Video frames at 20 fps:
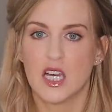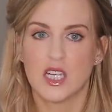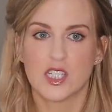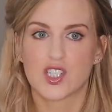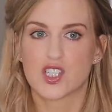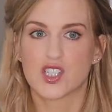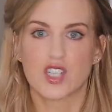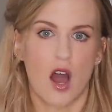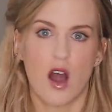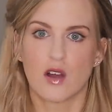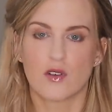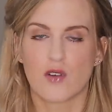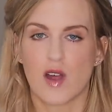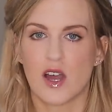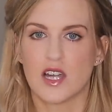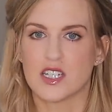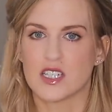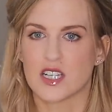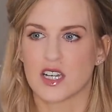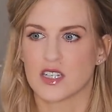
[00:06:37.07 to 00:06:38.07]

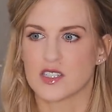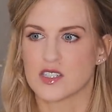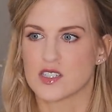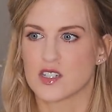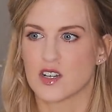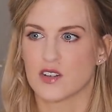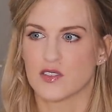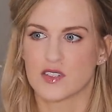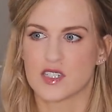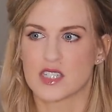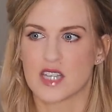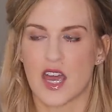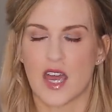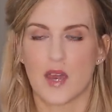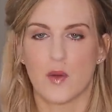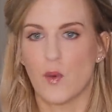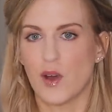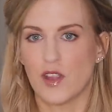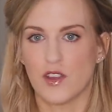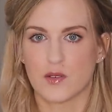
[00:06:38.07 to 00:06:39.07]
songwriting and stuff to
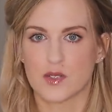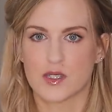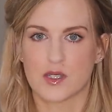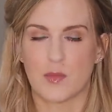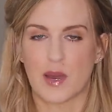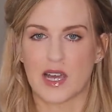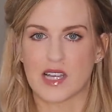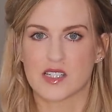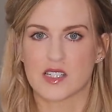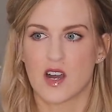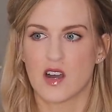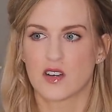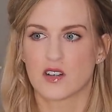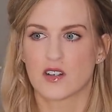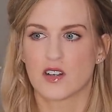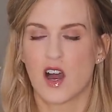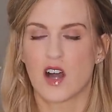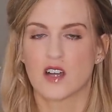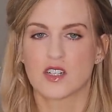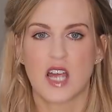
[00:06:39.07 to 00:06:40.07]
say whether it was the best song or
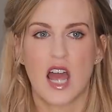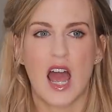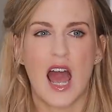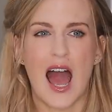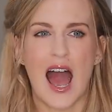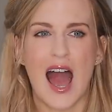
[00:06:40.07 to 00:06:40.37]
not.